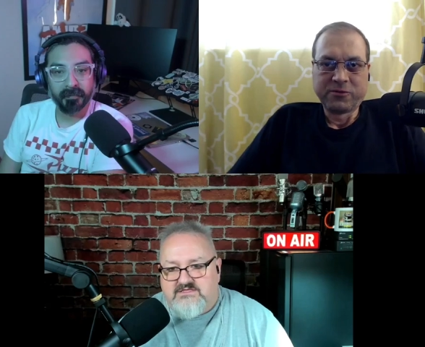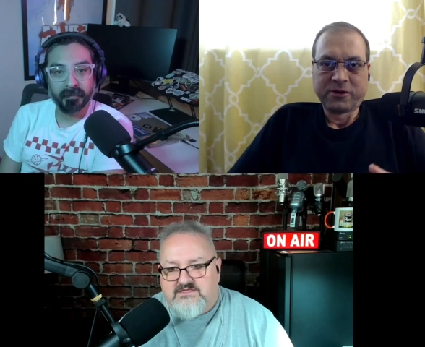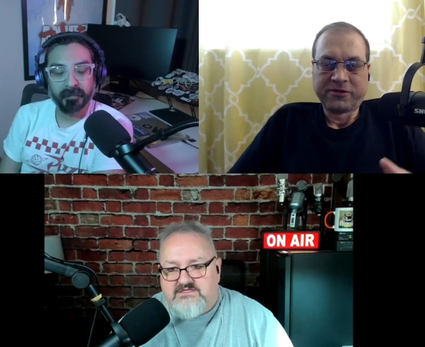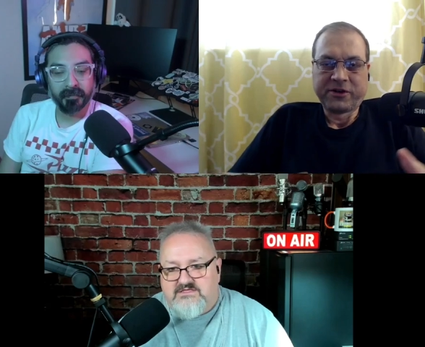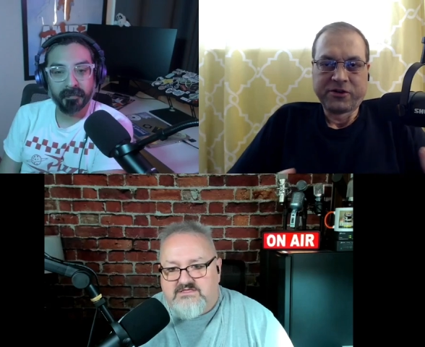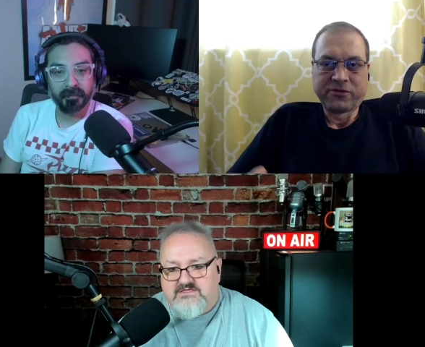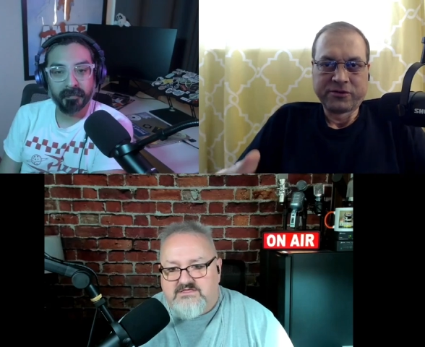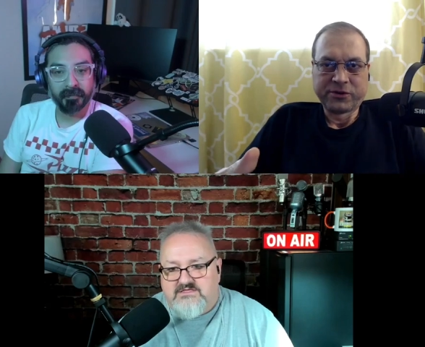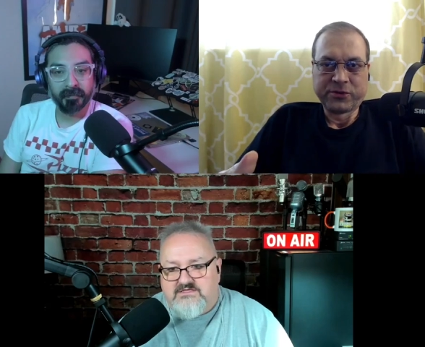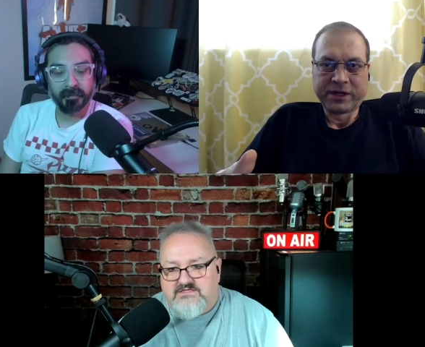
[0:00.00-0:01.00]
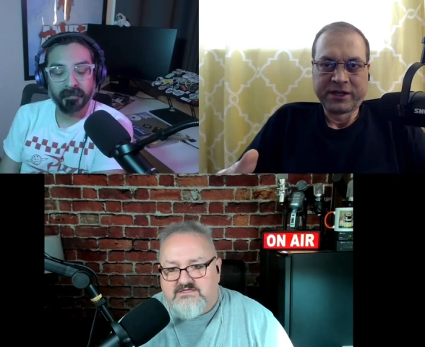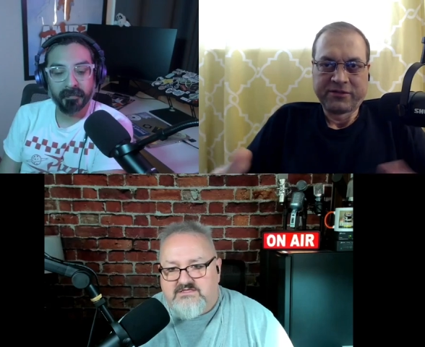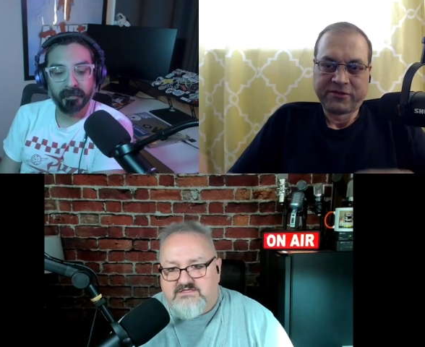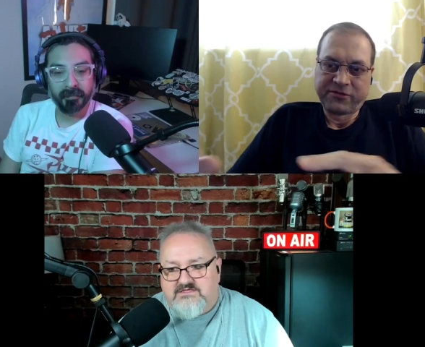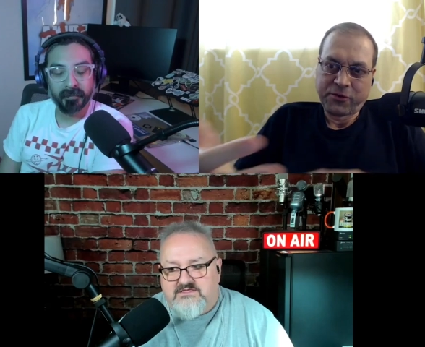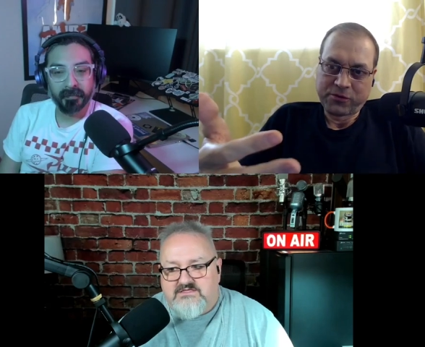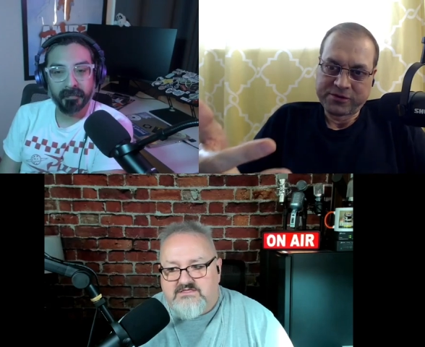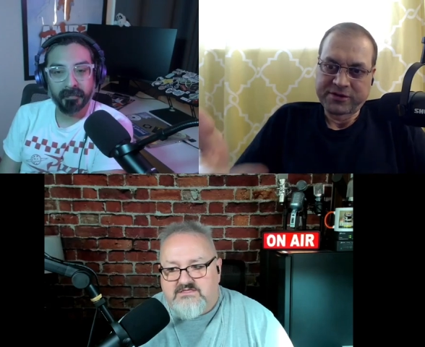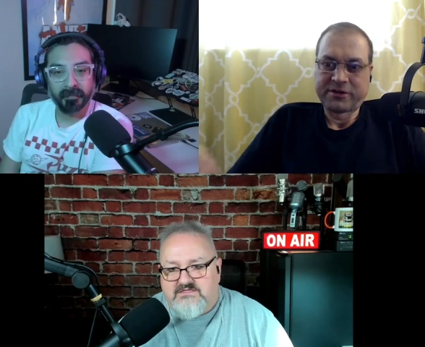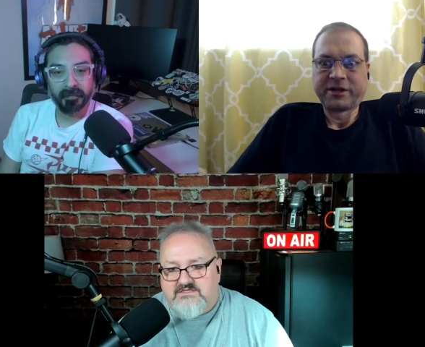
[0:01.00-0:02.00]
Speaker 1: where if you're overdoing it if the
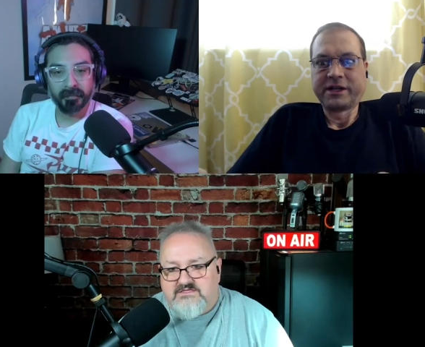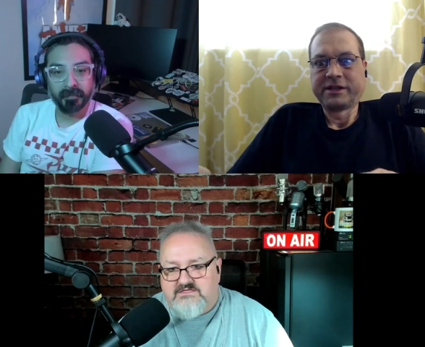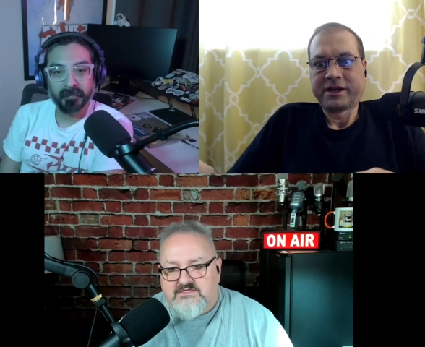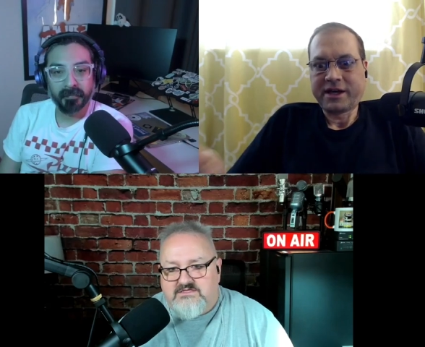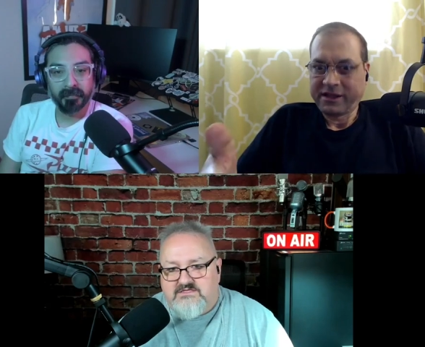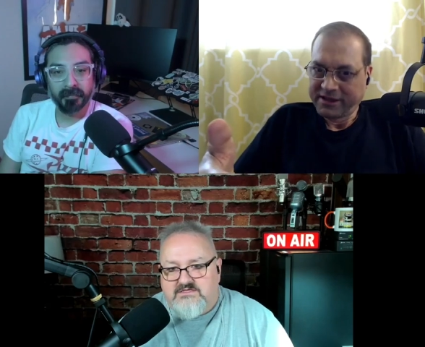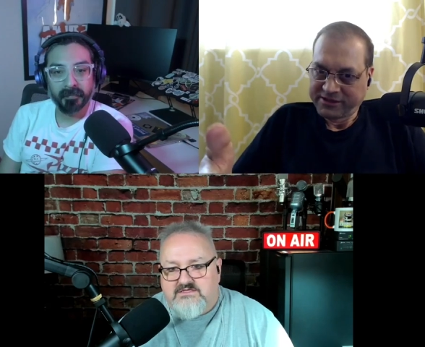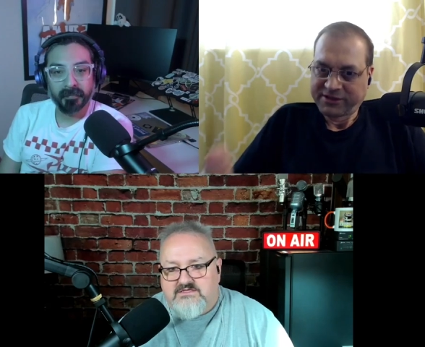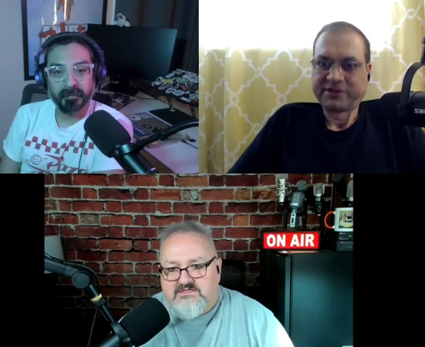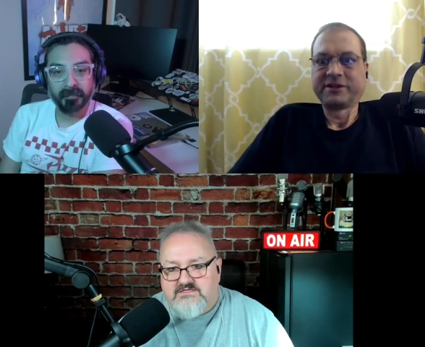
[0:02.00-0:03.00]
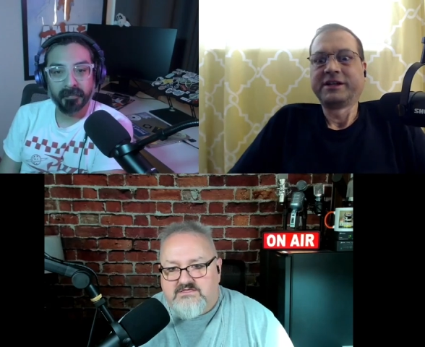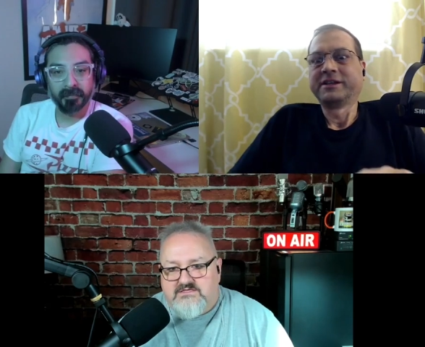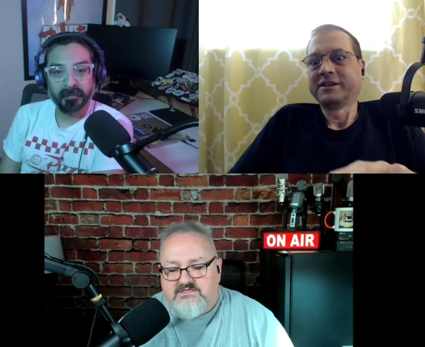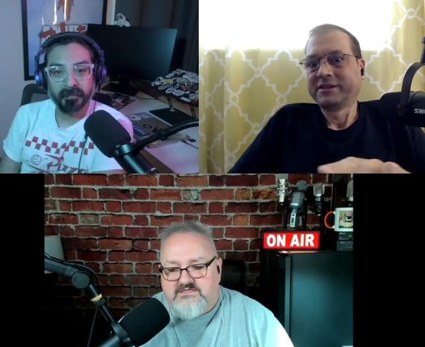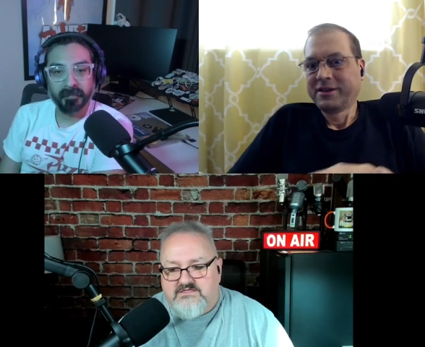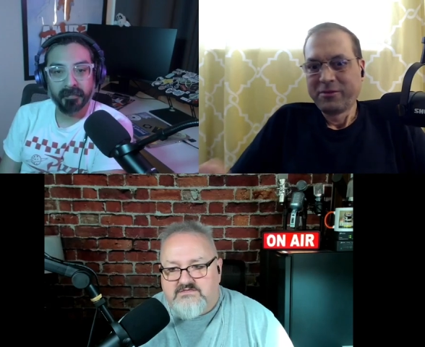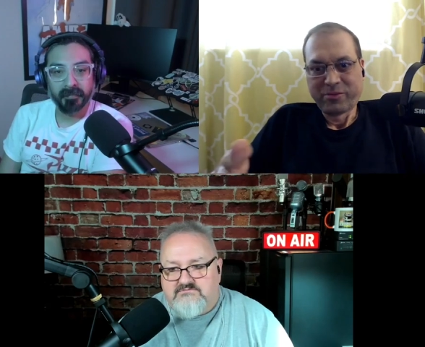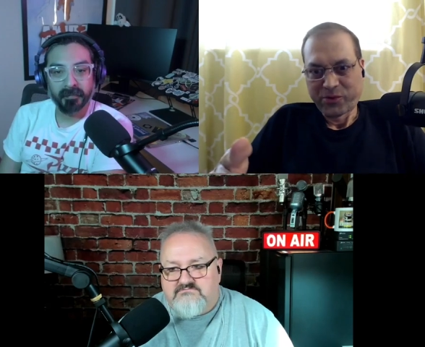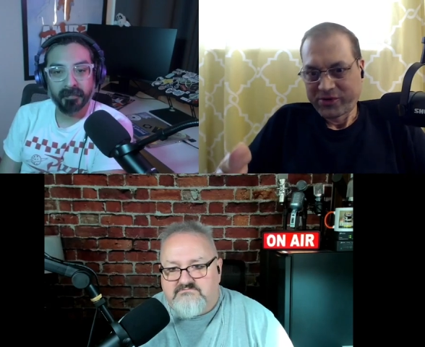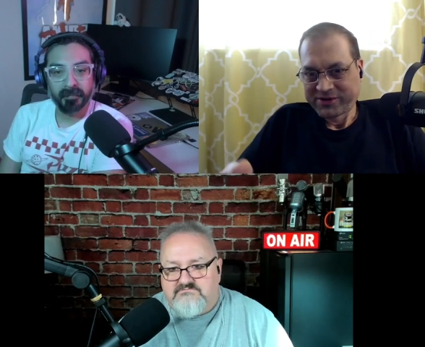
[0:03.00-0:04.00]
folders are green the highlights are green the
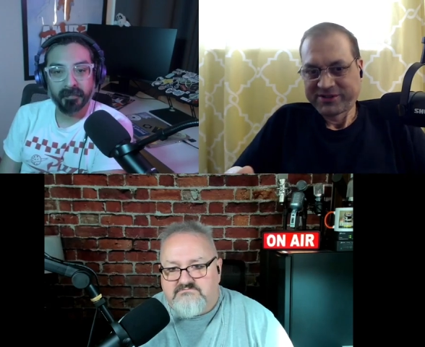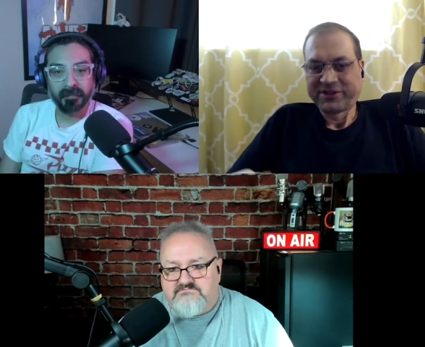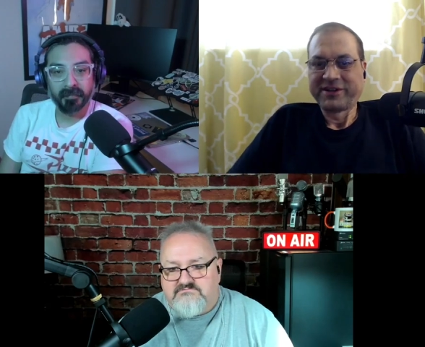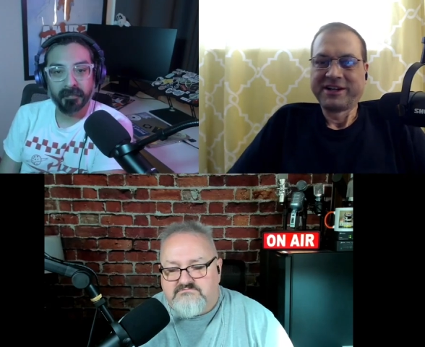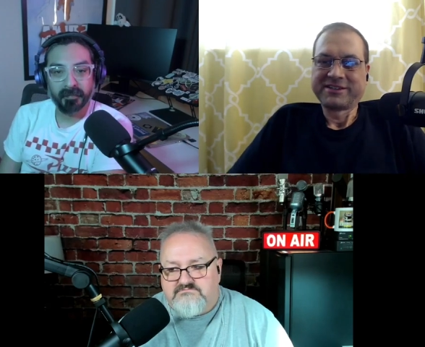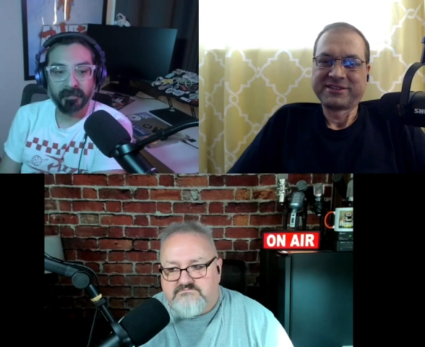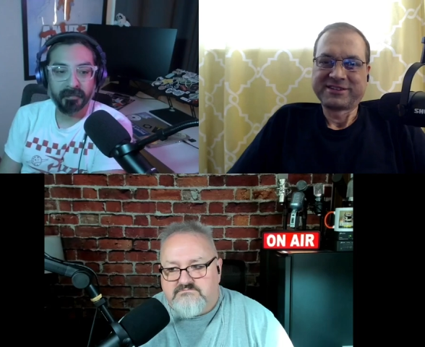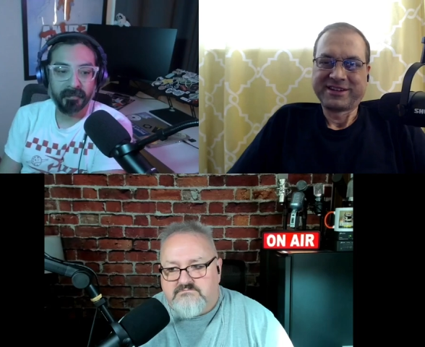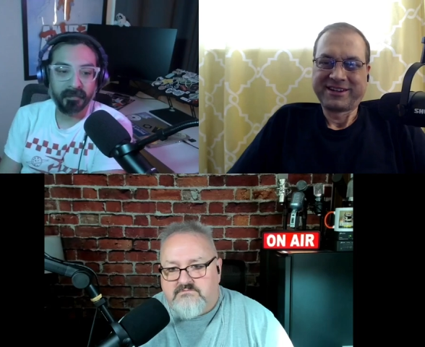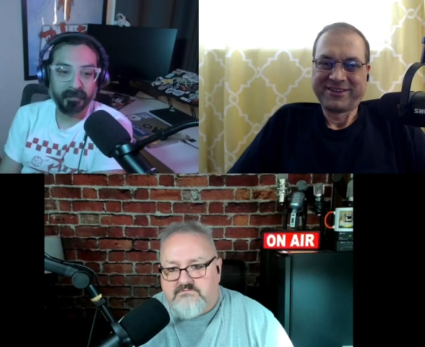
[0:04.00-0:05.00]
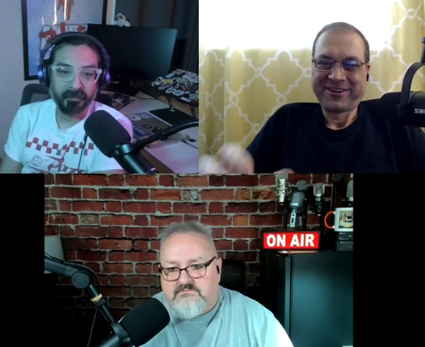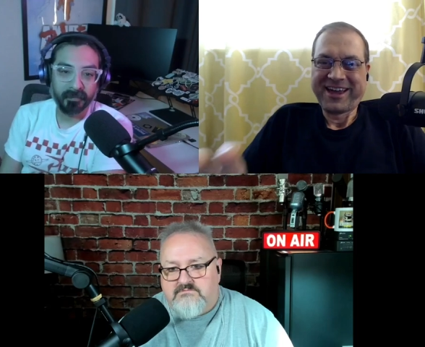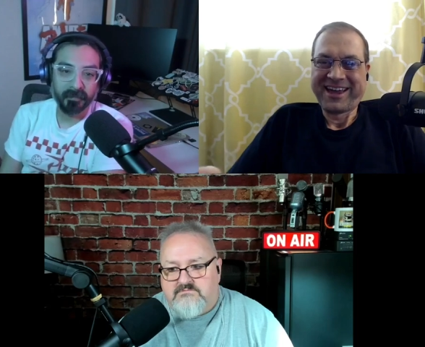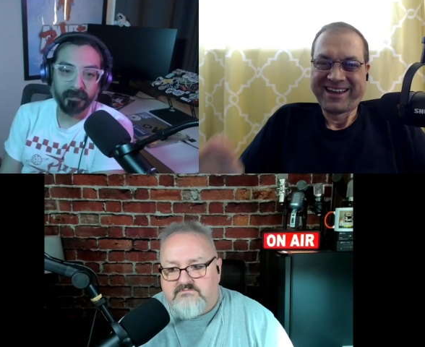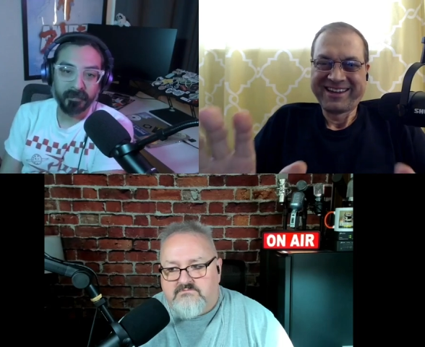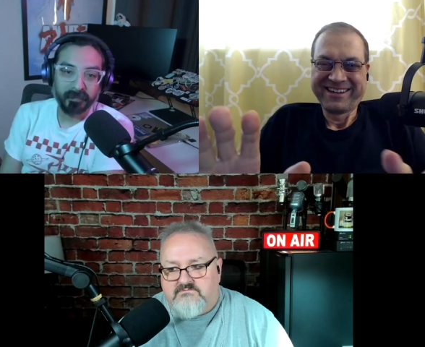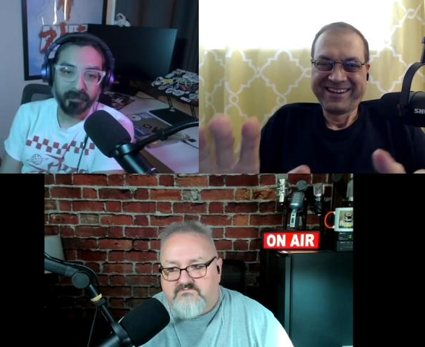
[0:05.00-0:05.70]
borders are green it's just like okay